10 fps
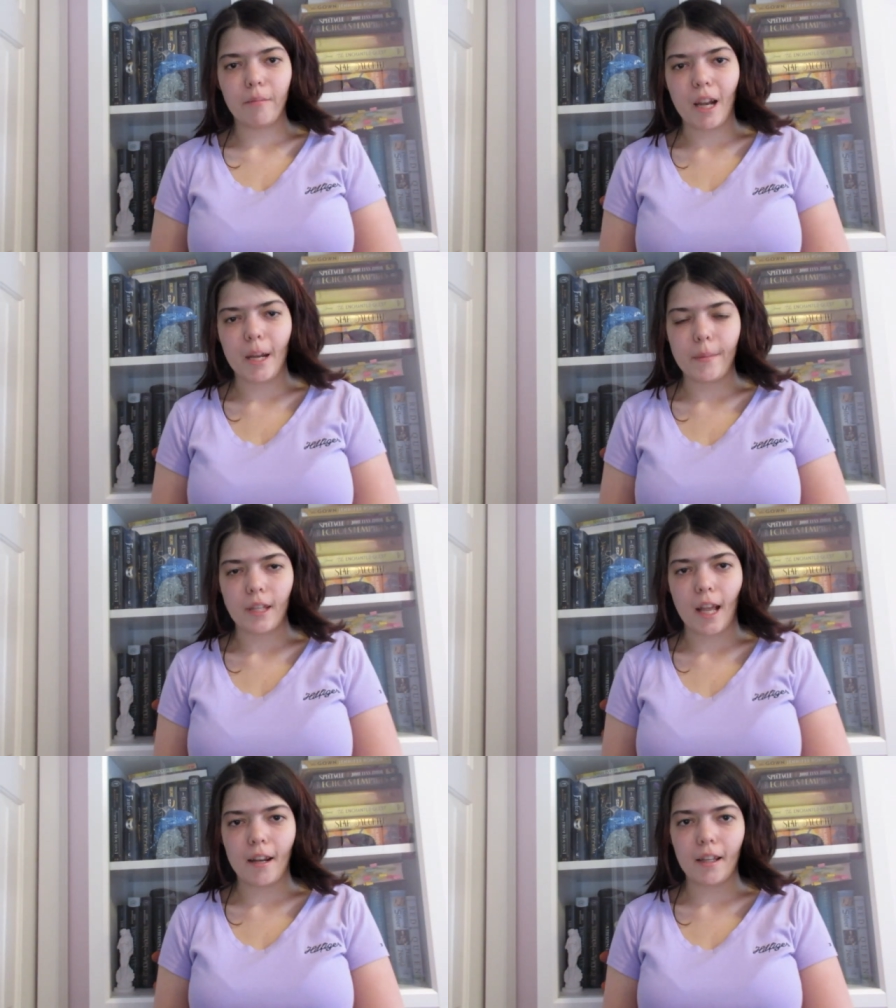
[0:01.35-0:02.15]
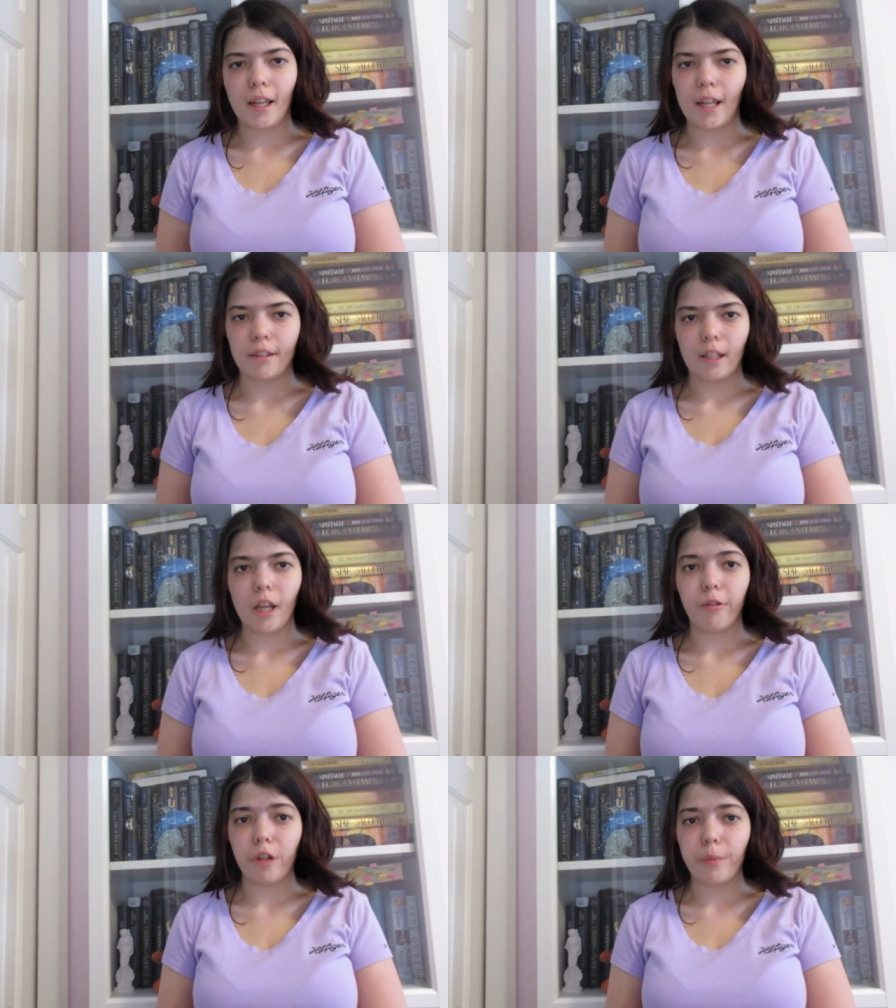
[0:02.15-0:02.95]
My name is Anna and
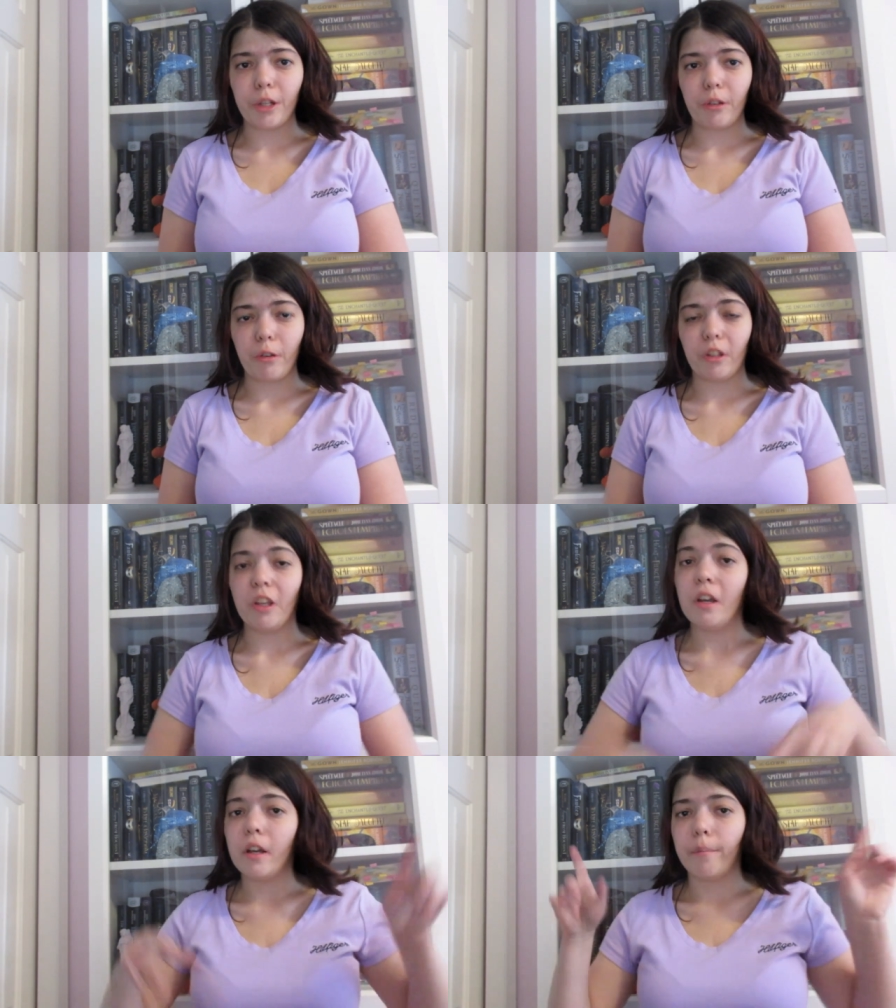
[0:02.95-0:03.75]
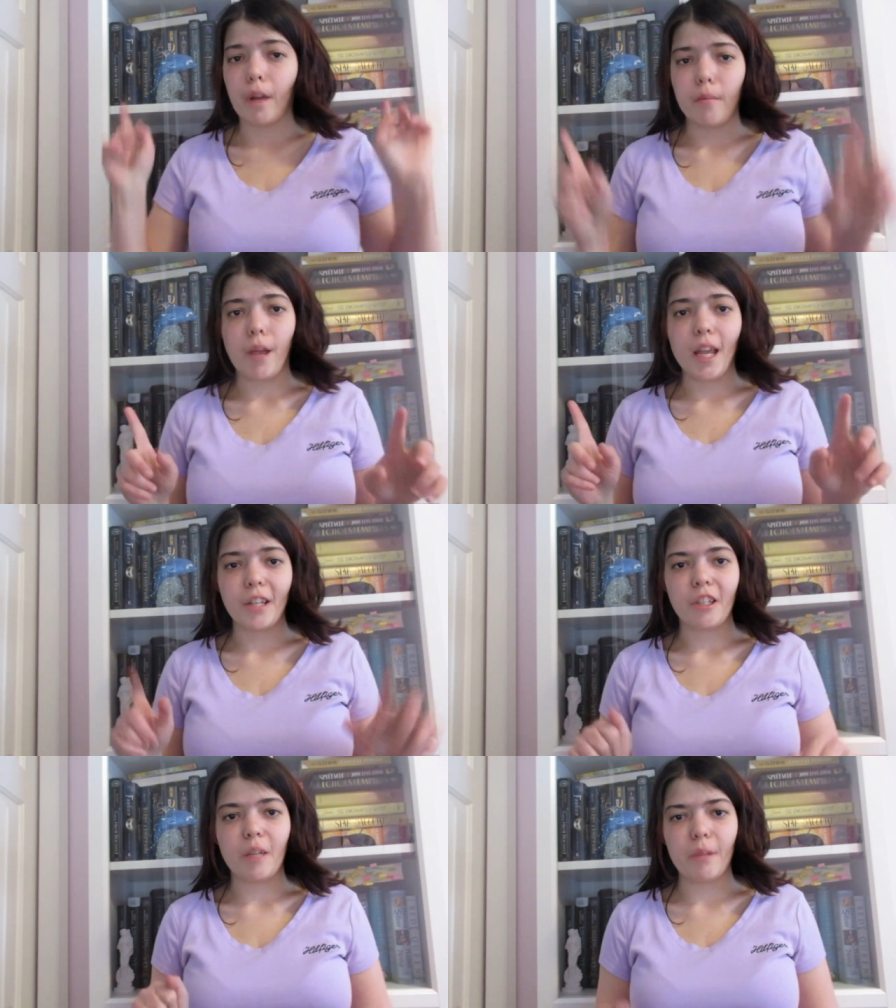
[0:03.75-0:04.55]
today we'll be doing my May
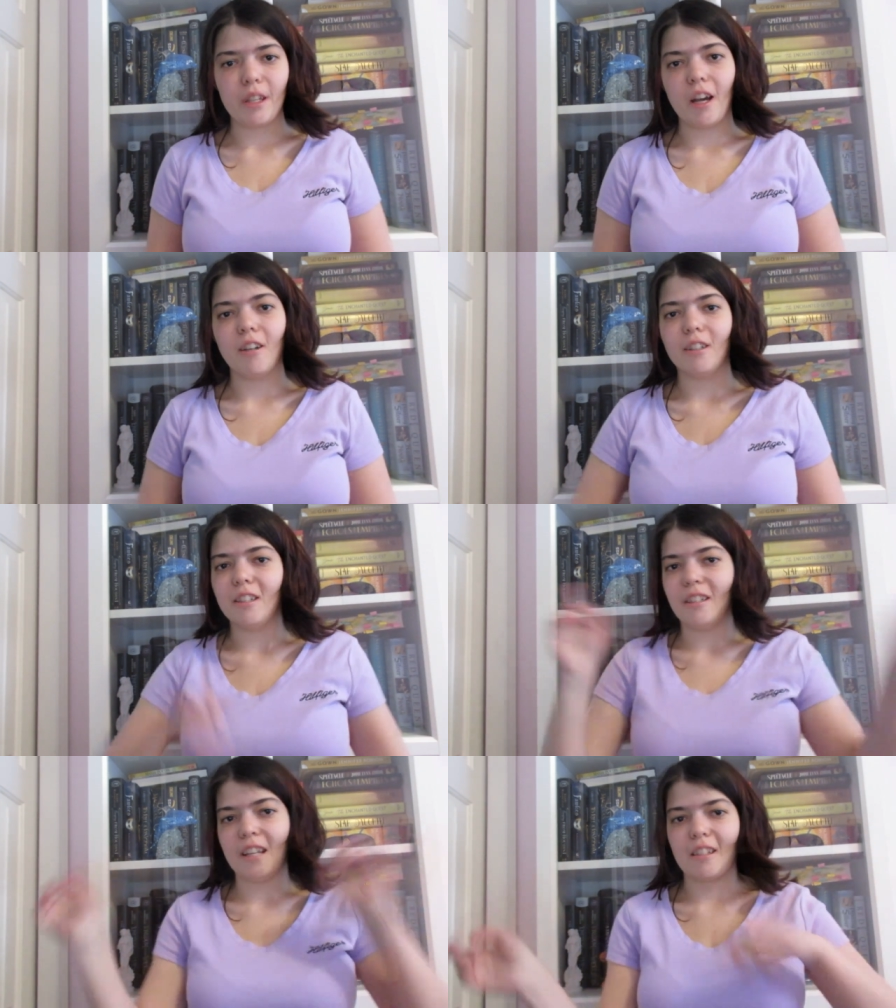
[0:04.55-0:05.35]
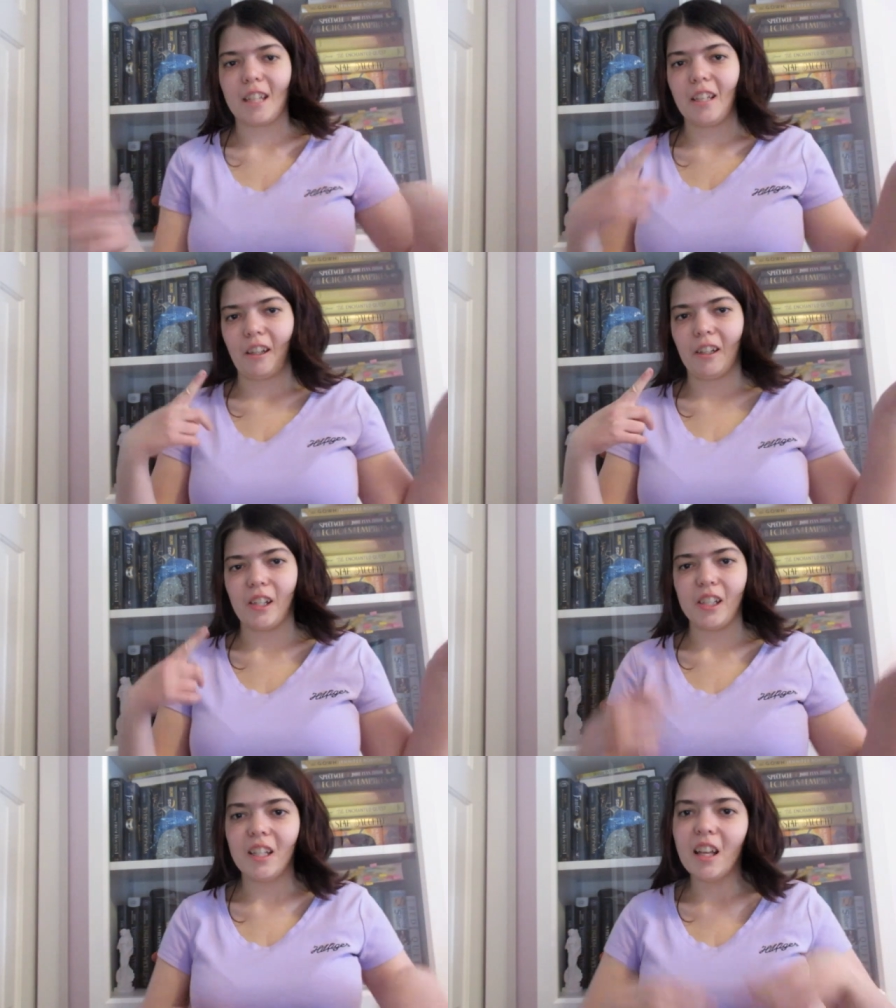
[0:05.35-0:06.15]
TBR. Let's get
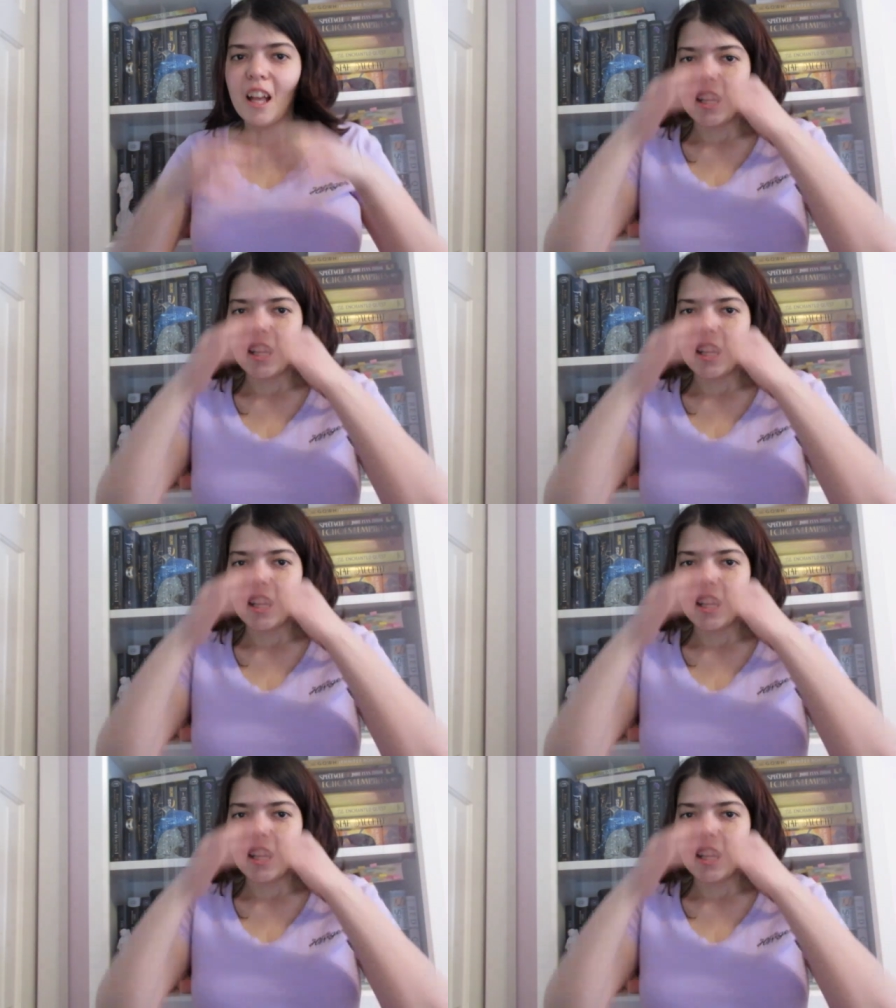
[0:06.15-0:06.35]
going.